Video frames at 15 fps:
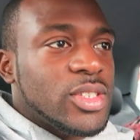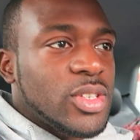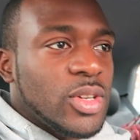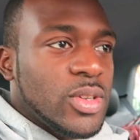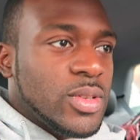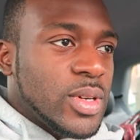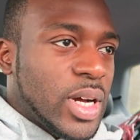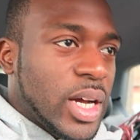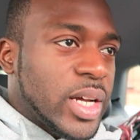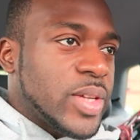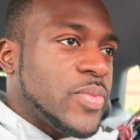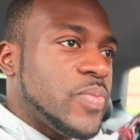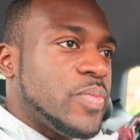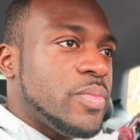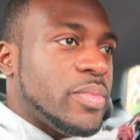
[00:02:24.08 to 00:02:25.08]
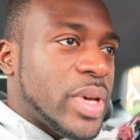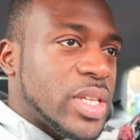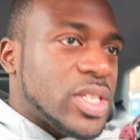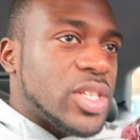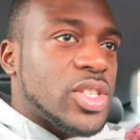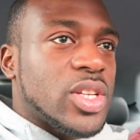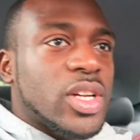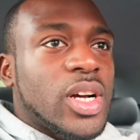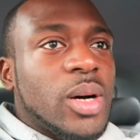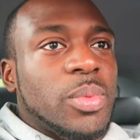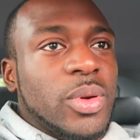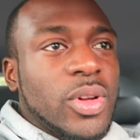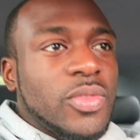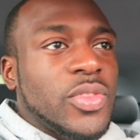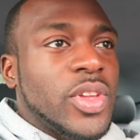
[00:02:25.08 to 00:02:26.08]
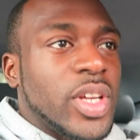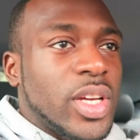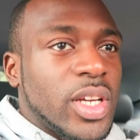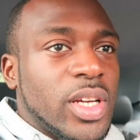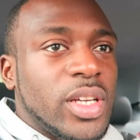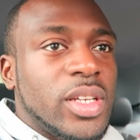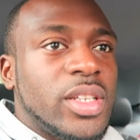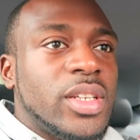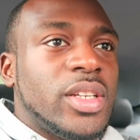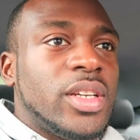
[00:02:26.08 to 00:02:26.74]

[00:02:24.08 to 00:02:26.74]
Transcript: So I messaged a couple of the